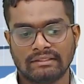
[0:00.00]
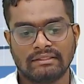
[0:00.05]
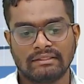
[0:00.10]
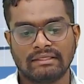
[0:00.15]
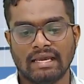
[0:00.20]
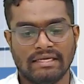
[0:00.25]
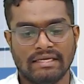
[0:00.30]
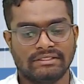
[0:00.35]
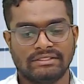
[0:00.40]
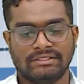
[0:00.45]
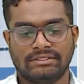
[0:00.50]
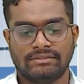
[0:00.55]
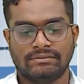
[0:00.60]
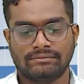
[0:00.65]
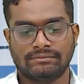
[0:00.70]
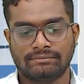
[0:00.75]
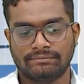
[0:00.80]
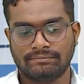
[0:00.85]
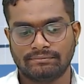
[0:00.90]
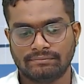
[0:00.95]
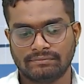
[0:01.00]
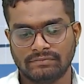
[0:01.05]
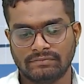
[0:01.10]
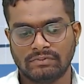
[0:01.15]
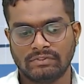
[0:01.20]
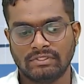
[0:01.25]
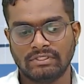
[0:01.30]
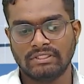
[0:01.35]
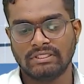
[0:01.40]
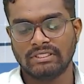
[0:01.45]
cash
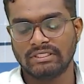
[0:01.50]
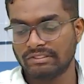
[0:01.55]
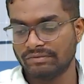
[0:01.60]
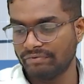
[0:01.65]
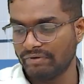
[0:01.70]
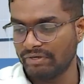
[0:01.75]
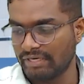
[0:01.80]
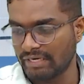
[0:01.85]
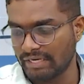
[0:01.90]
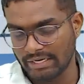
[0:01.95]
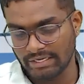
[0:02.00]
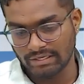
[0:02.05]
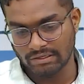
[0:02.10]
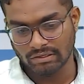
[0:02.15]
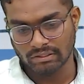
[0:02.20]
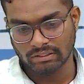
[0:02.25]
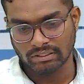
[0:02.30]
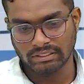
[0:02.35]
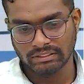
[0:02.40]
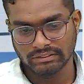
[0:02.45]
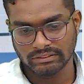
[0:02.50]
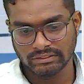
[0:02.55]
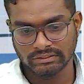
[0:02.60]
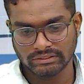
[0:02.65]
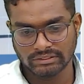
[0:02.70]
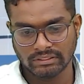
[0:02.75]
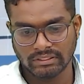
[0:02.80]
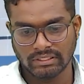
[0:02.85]
in case of a trading organization.